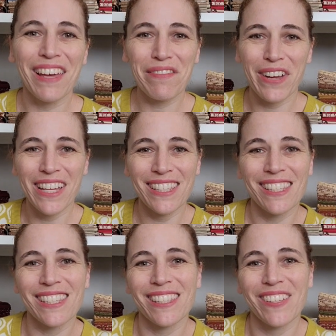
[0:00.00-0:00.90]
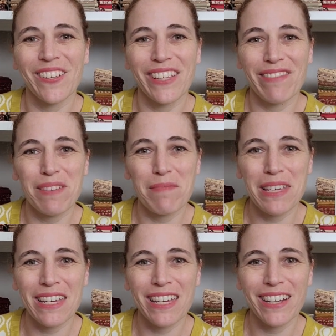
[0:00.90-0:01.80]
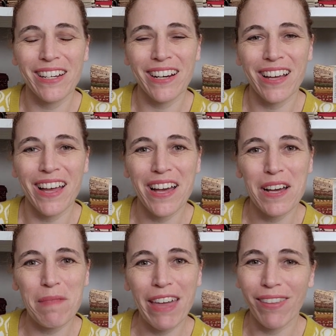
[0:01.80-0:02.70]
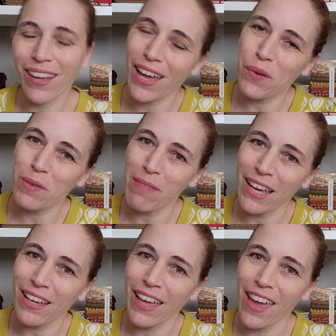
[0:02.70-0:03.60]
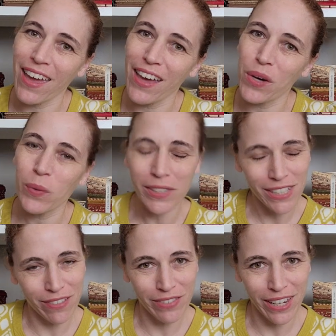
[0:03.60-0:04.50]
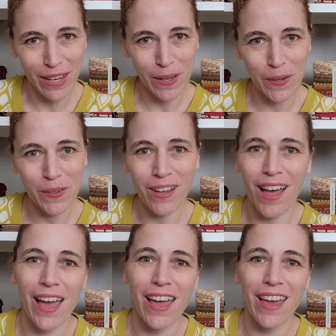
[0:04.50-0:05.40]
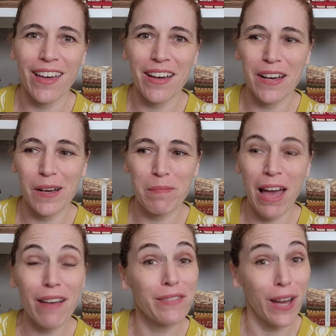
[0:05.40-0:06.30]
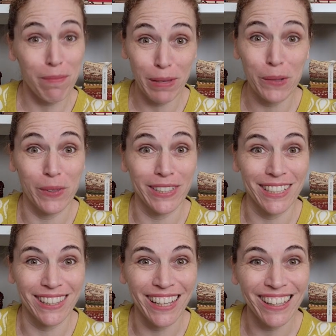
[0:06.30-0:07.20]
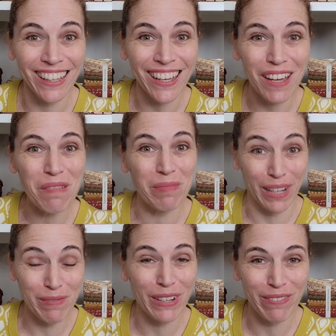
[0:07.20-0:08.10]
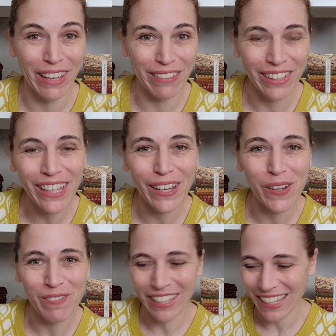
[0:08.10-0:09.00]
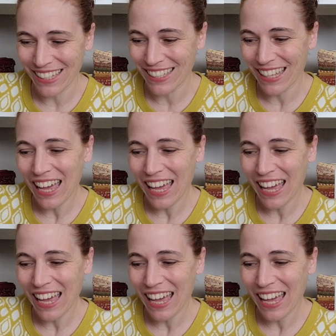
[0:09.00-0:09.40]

friends, Olivia B here. I thought I would make a quilting video. I have not been quilting lately, but I'm here to make a video because